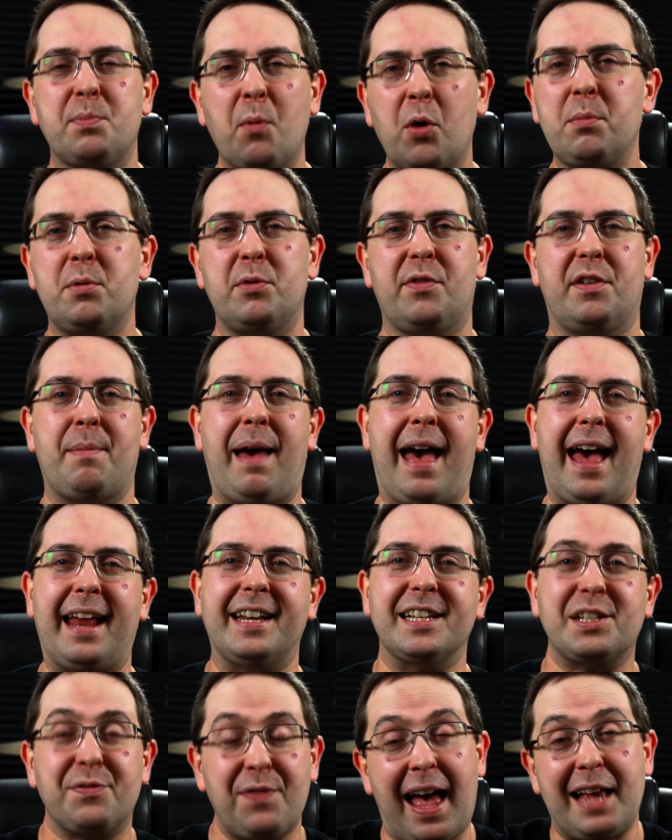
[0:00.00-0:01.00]
more movie
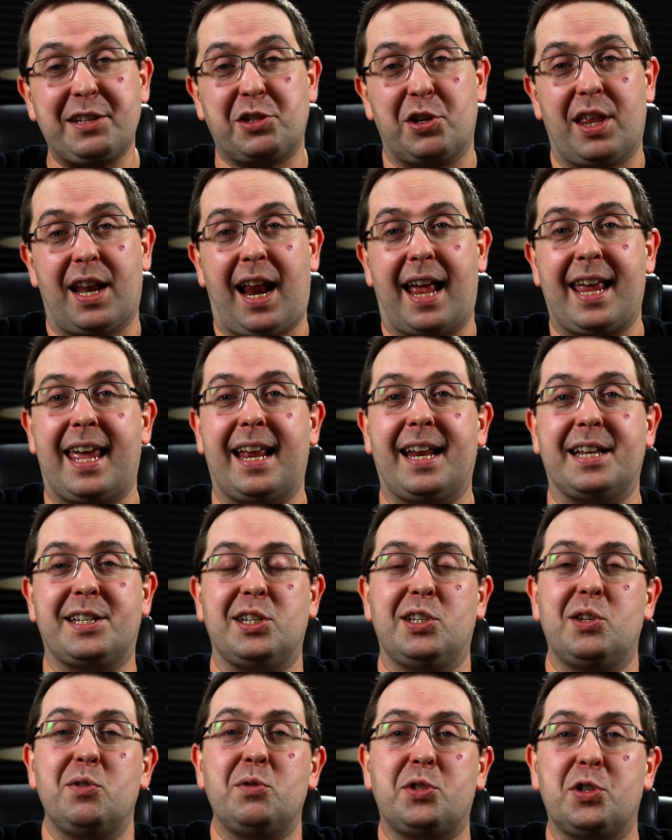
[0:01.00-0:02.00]
madness faster than I can get it
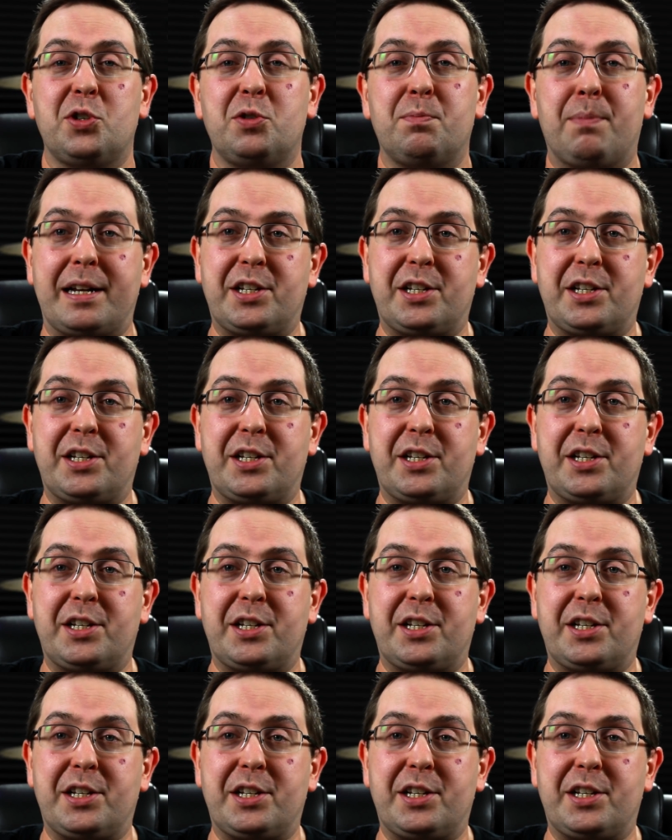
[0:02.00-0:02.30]
to YouTube